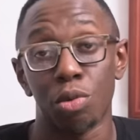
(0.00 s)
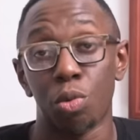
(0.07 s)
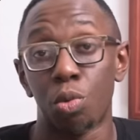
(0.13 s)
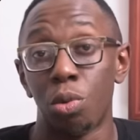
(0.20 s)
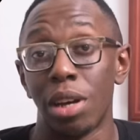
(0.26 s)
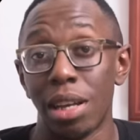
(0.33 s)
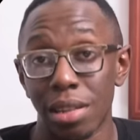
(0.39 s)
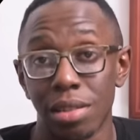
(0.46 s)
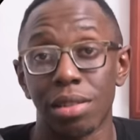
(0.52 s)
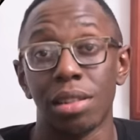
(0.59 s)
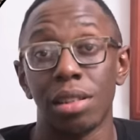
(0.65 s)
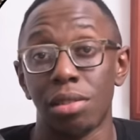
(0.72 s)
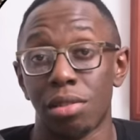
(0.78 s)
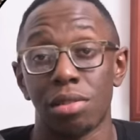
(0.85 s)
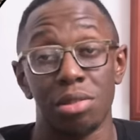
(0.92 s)

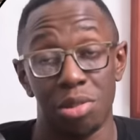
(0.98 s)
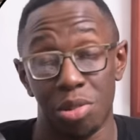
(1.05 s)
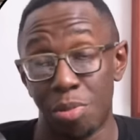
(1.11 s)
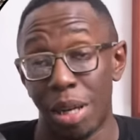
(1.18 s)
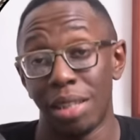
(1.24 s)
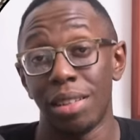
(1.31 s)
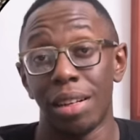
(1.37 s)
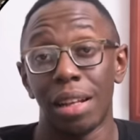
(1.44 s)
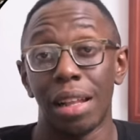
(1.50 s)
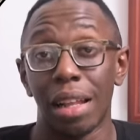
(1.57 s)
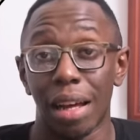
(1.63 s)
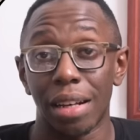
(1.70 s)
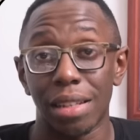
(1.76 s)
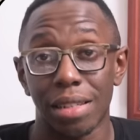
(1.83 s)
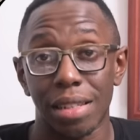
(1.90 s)
wasting or spending a
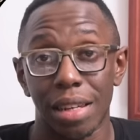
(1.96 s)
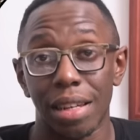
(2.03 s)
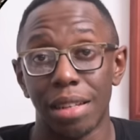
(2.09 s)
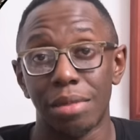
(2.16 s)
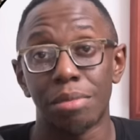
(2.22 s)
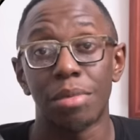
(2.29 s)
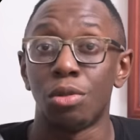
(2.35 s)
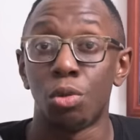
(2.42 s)
lot of time